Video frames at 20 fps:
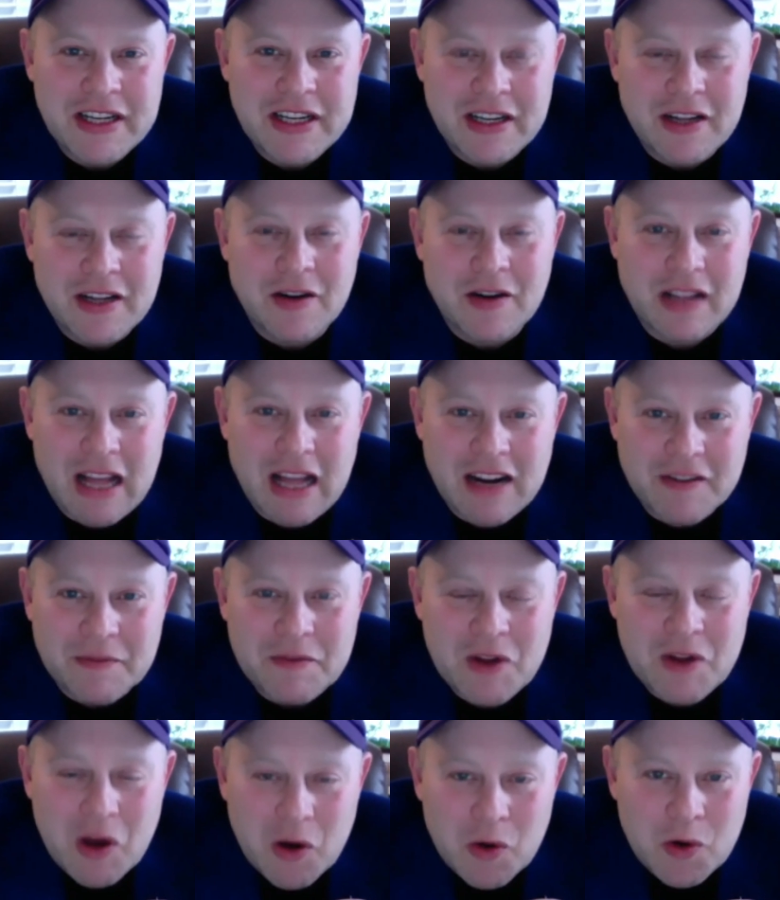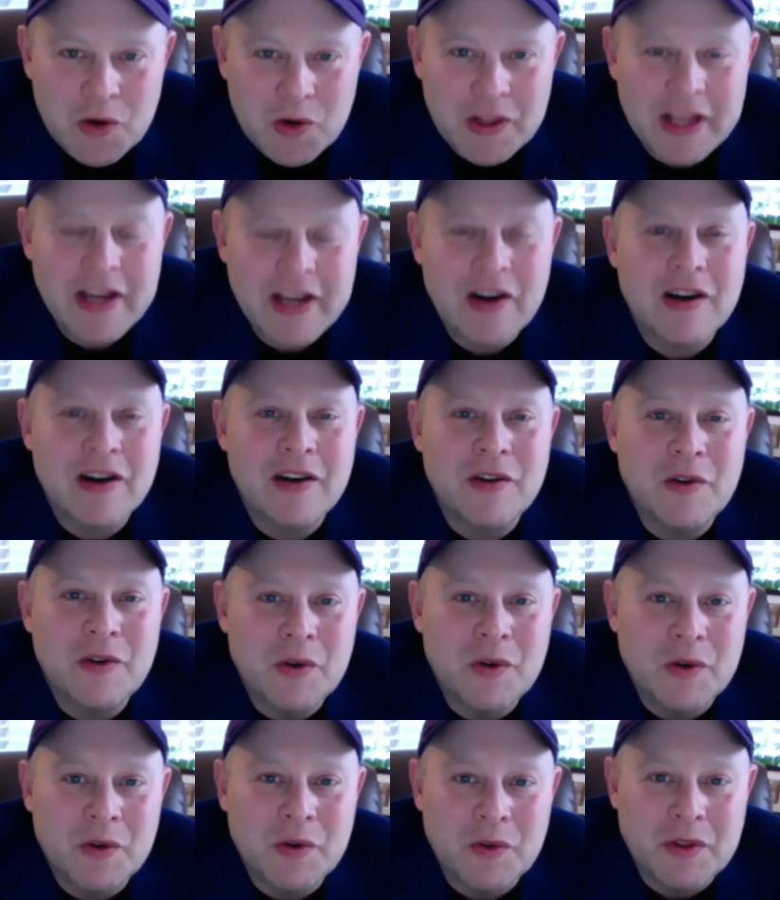And a lot of them know who they are,
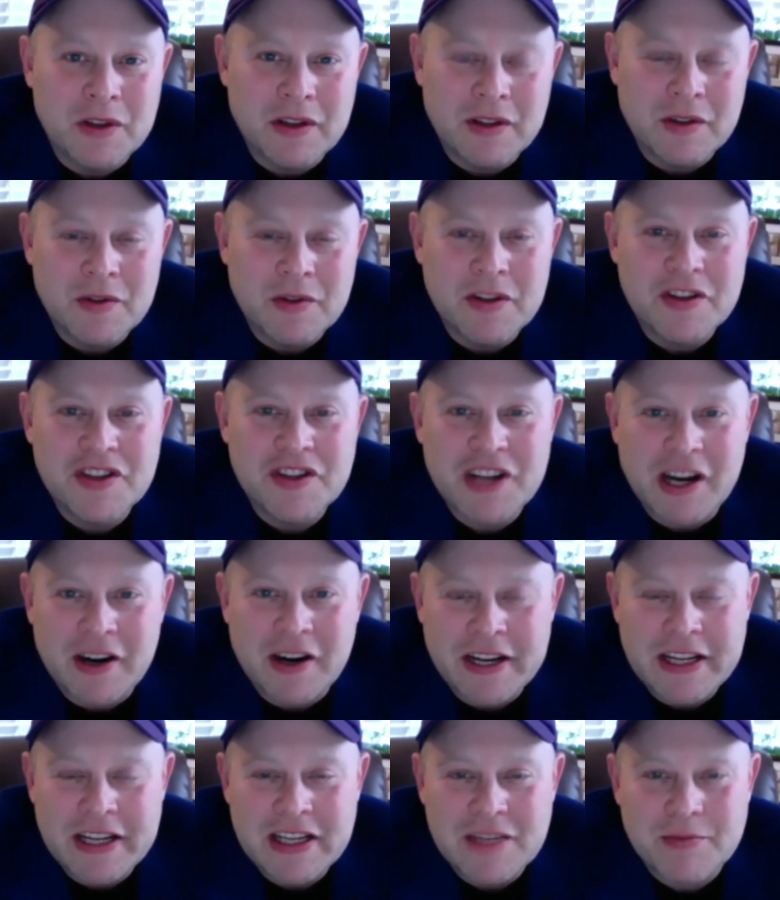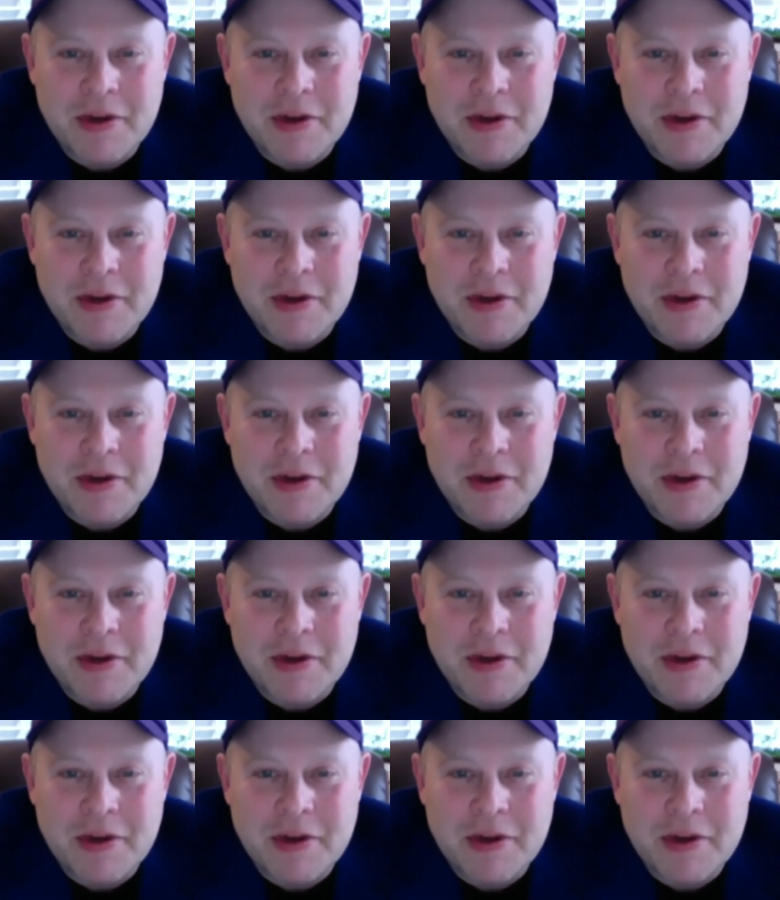who the charity is,